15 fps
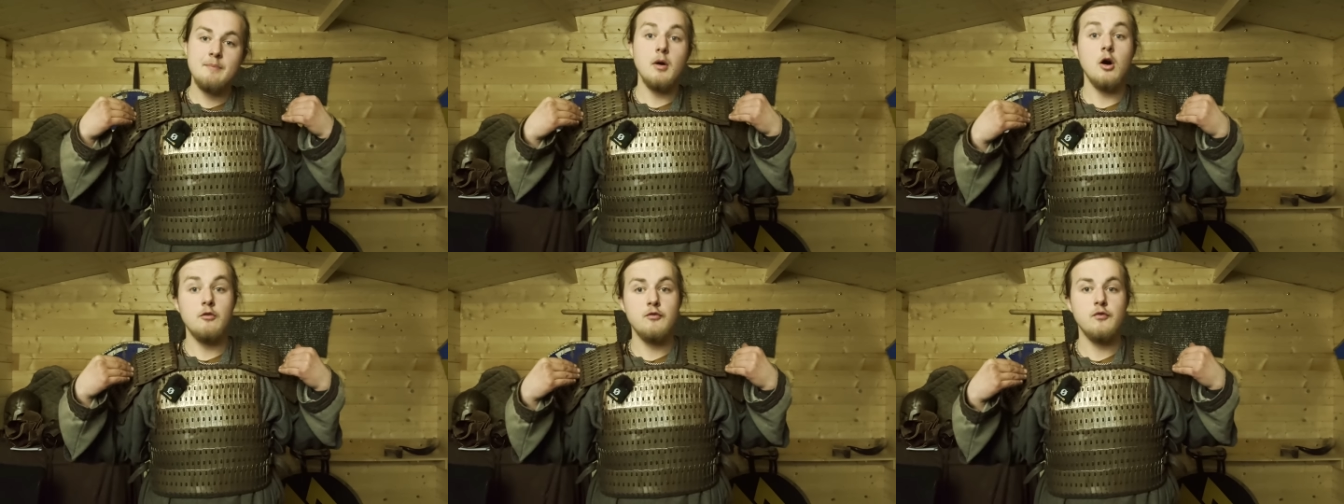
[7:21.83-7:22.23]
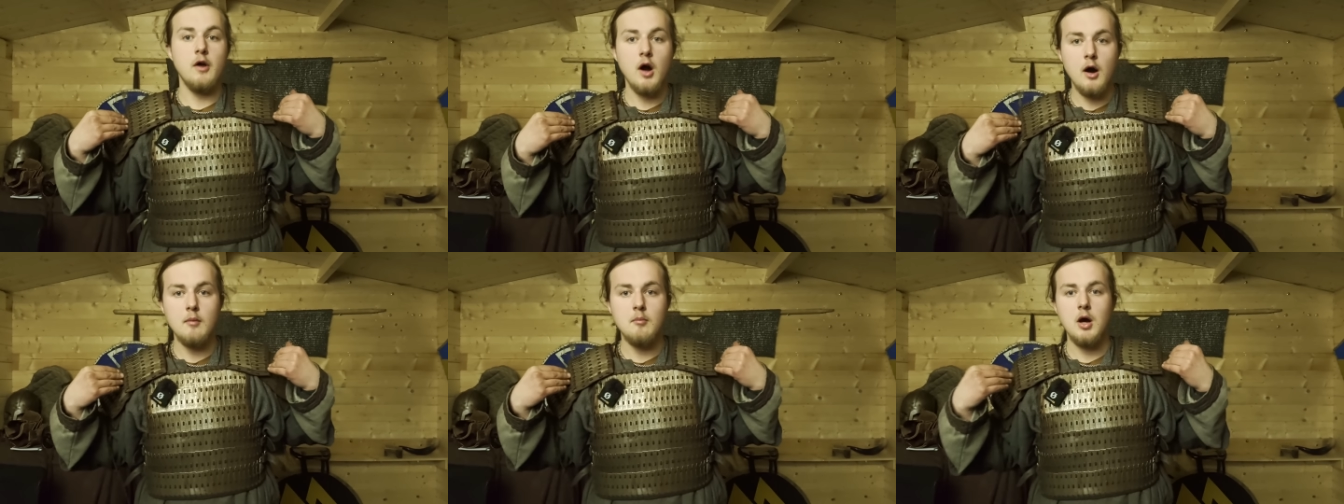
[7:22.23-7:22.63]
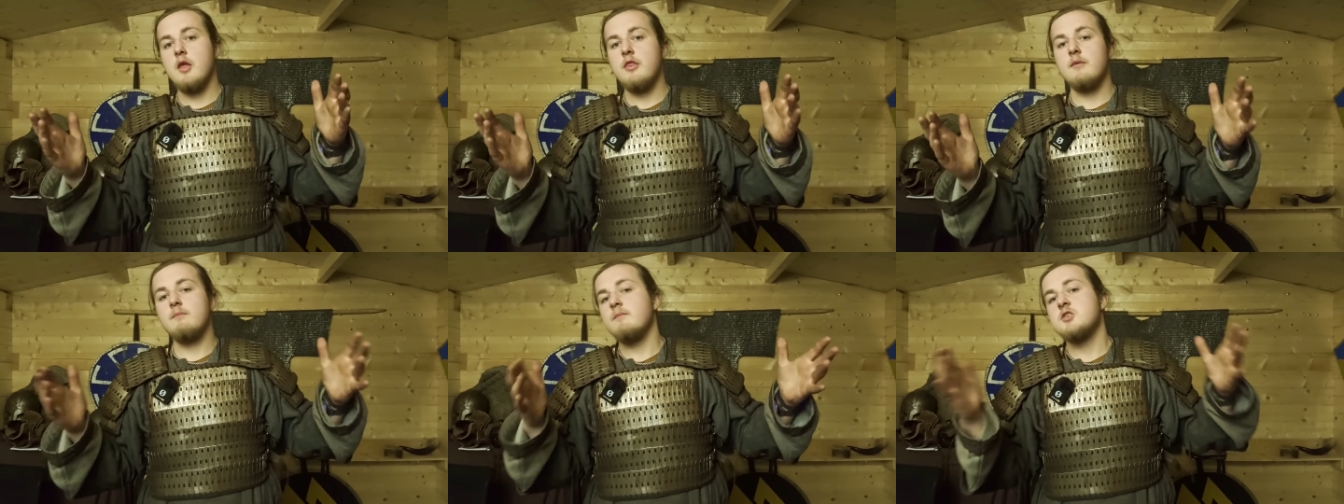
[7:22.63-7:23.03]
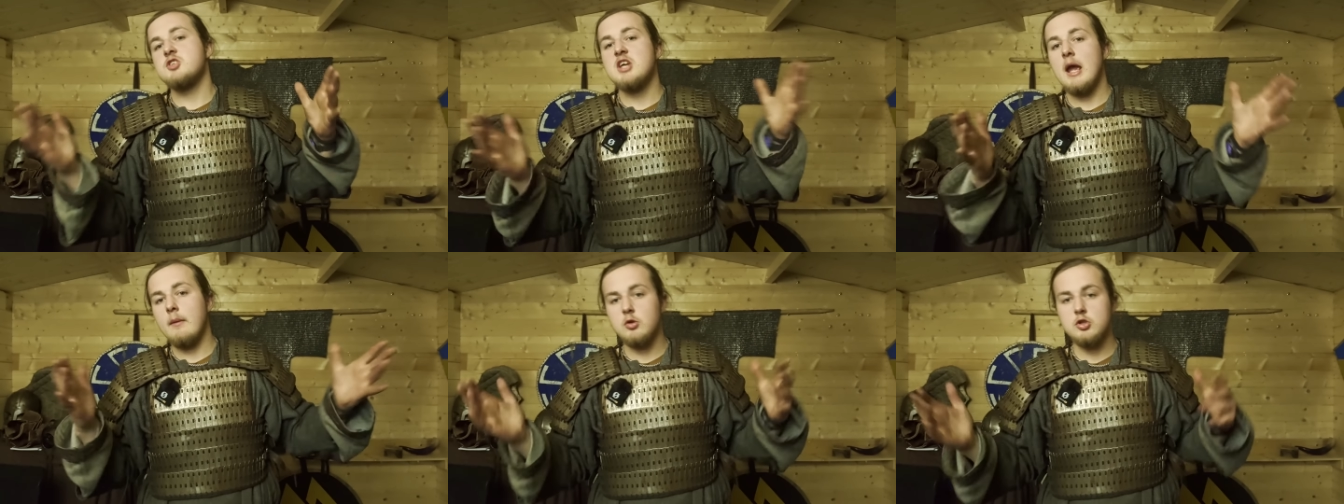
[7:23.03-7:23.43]
of the armor, the
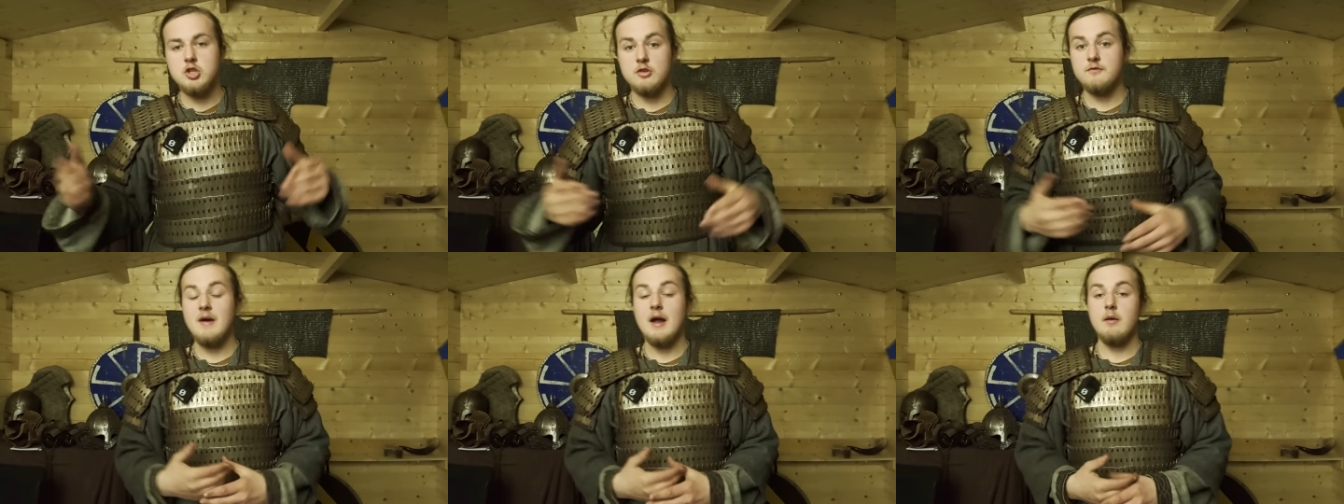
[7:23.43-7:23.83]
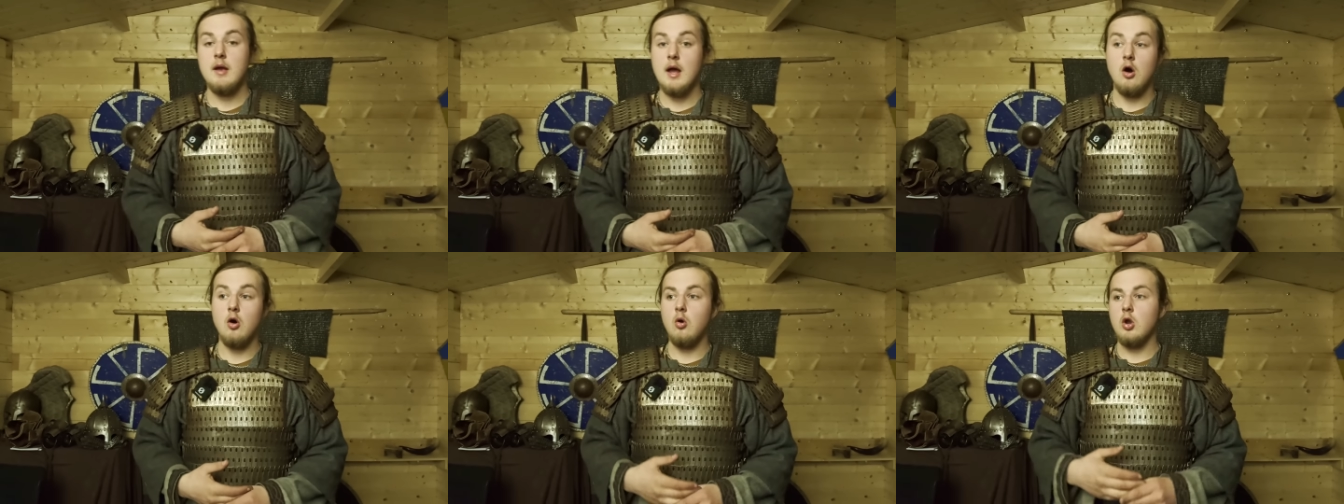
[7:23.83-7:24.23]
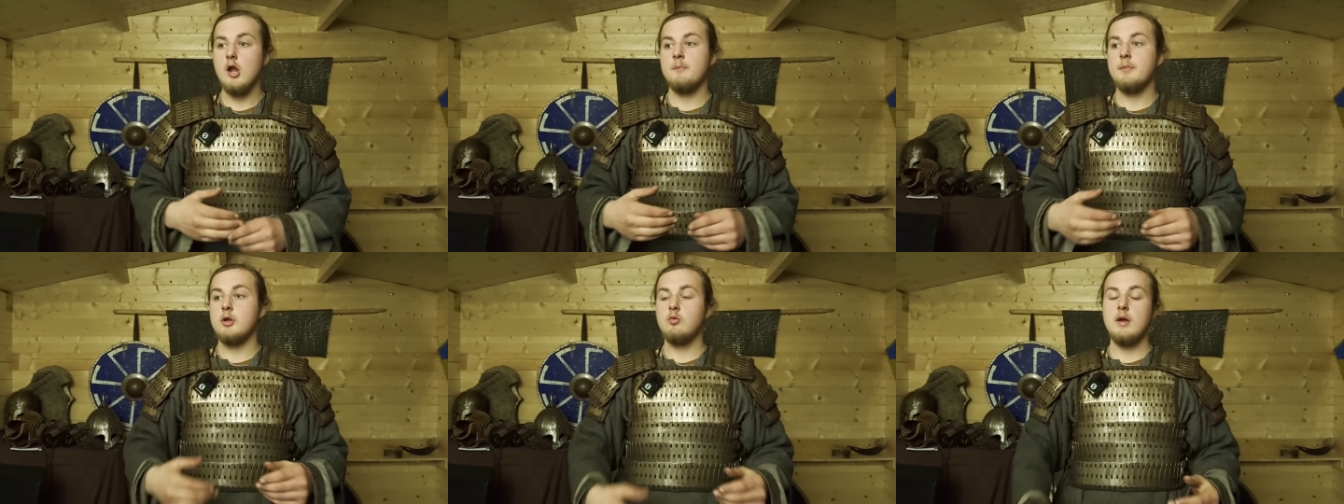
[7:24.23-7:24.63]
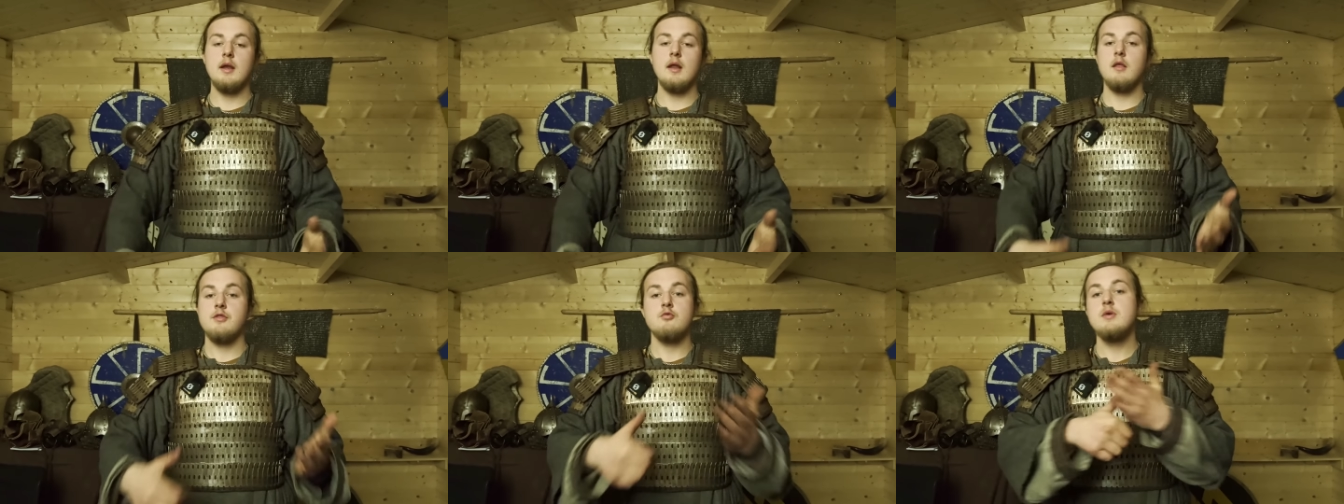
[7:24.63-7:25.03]
shape will just vary a whole lot between
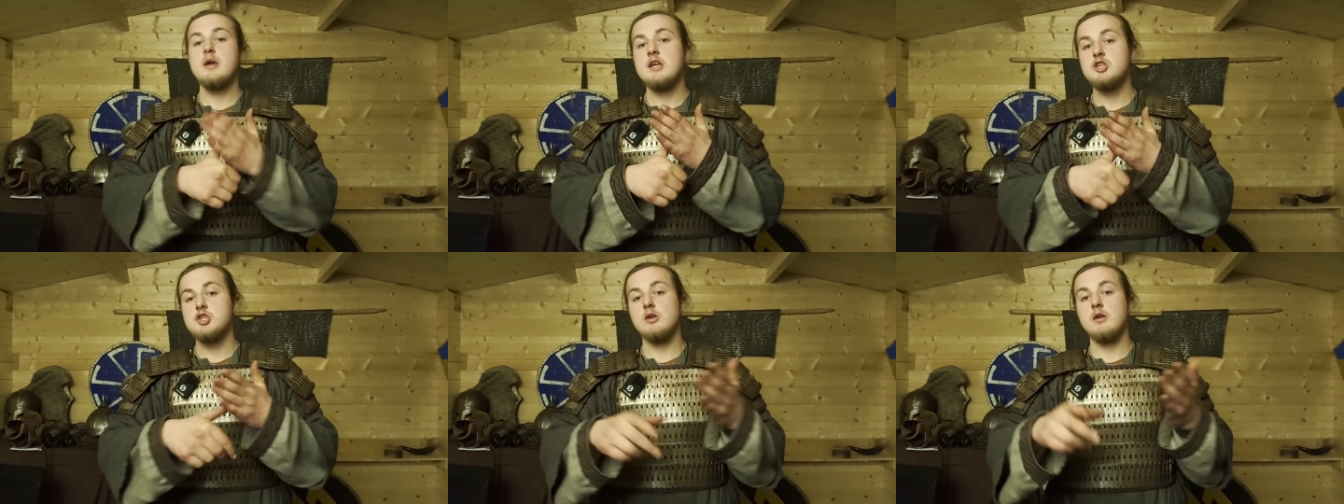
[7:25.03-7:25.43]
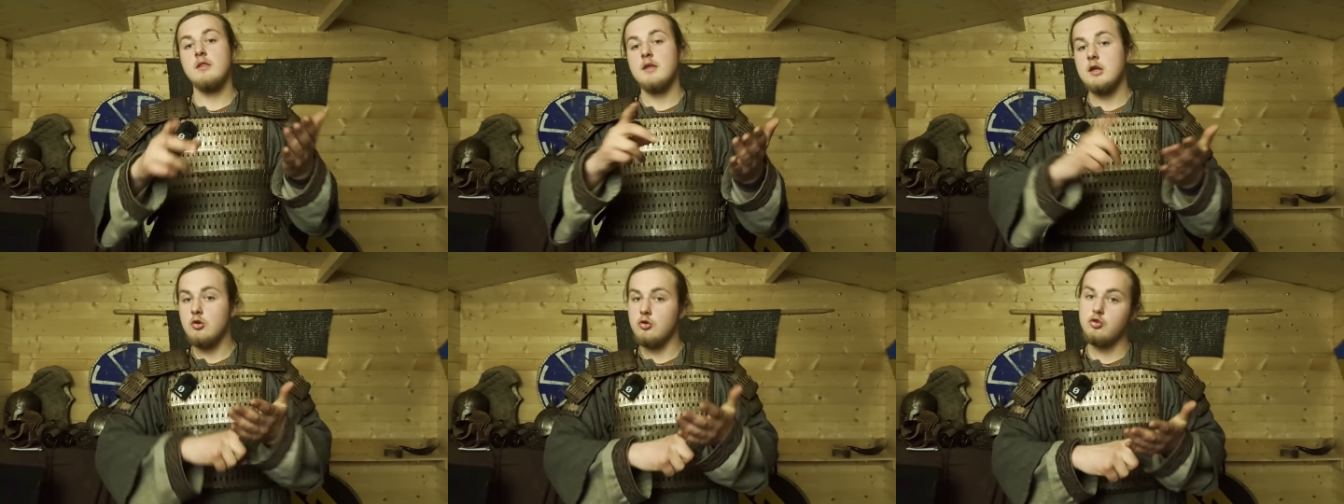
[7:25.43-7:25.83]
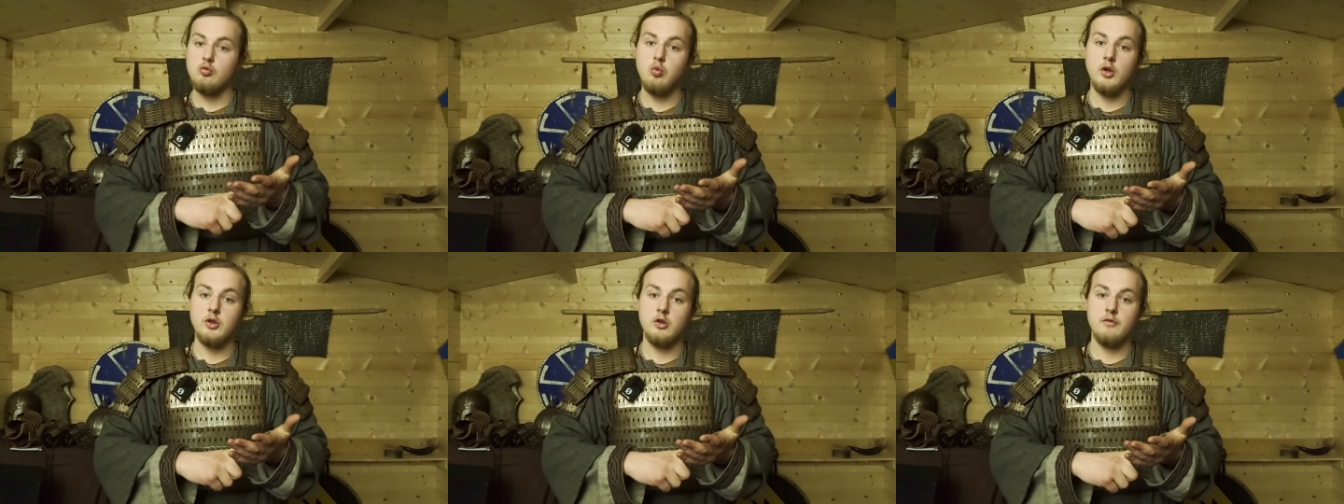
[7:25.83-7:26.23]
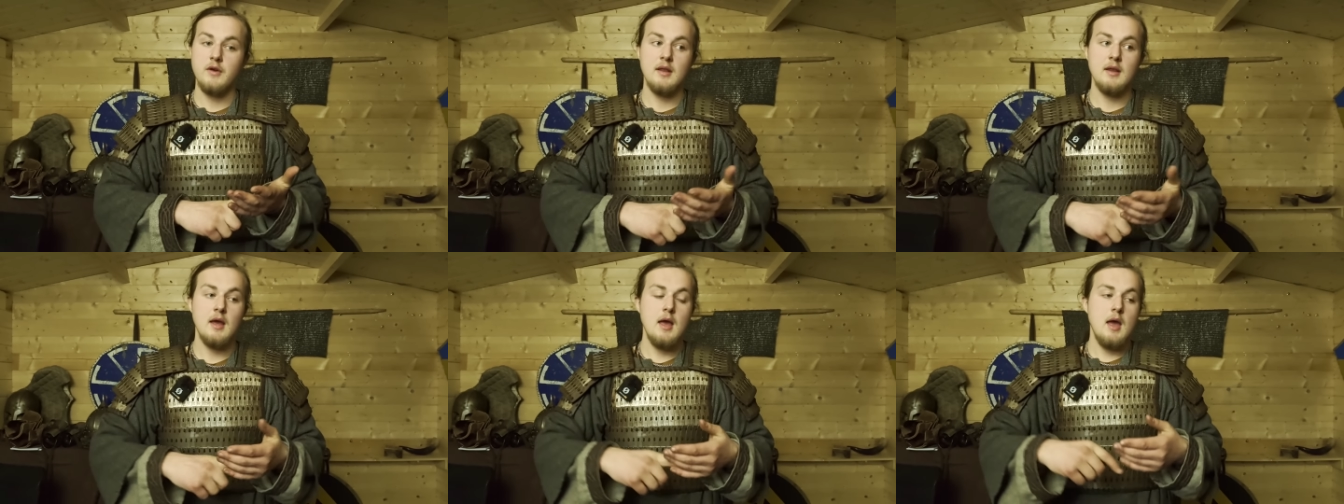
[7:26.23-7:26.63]
the region, the use you want of
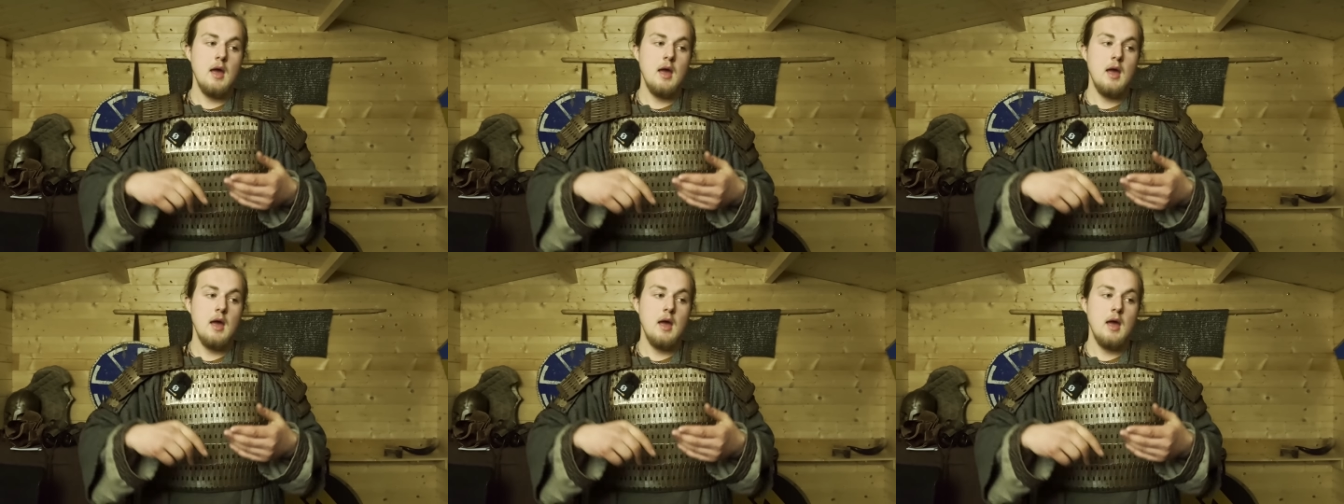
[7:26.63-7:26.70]
it.